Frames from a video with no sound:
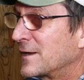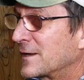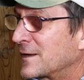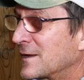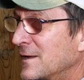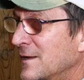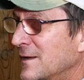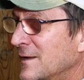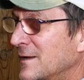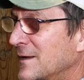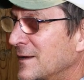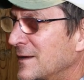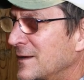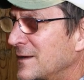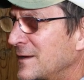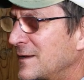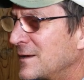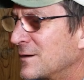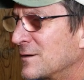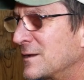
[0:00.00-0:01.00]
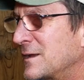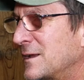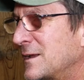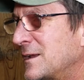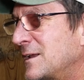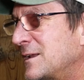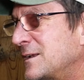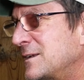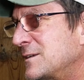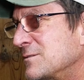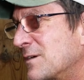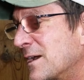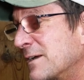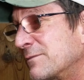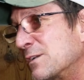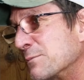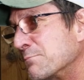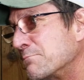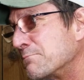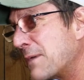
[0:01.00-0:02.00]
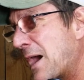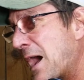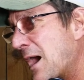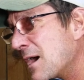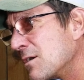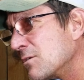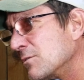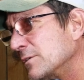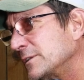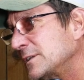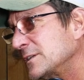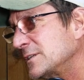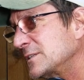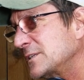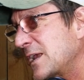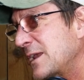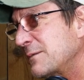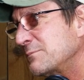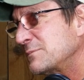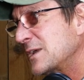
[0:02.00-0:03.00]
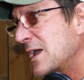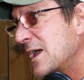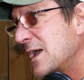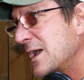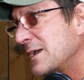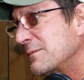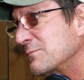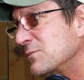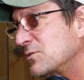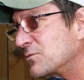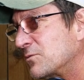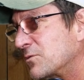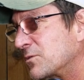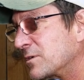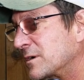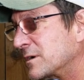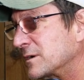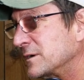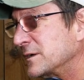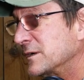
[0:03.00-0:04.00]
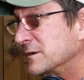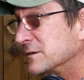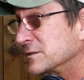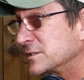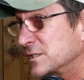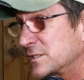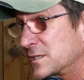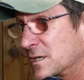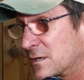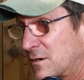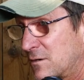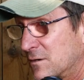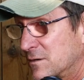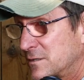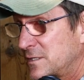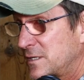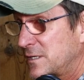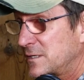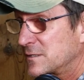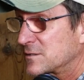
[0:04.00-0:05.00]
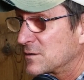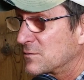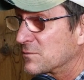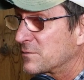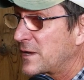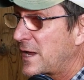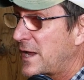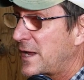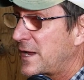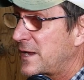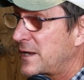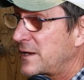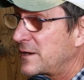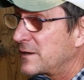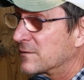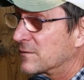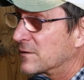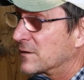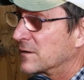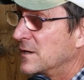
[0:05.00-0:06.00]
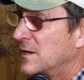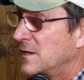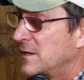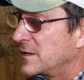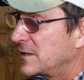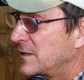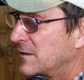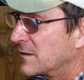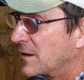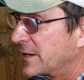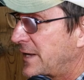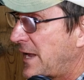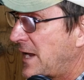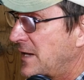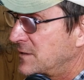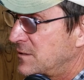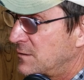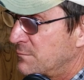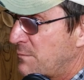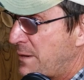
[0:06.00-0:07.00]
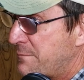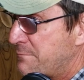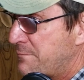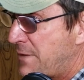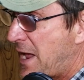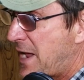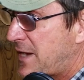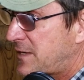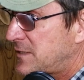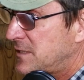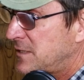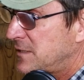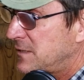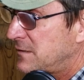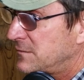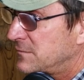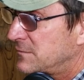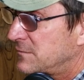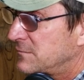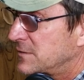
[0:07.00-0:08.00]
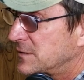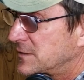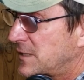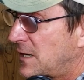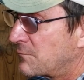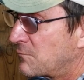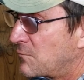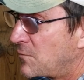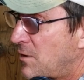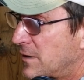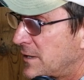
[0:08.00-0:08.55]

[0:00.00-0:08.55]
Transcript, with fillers: like, you know, do I have to bow at the right. same time? Or, you know, just a curtsy is okay? Or, yeah. you know, I can't turn my back to you right. as you I don't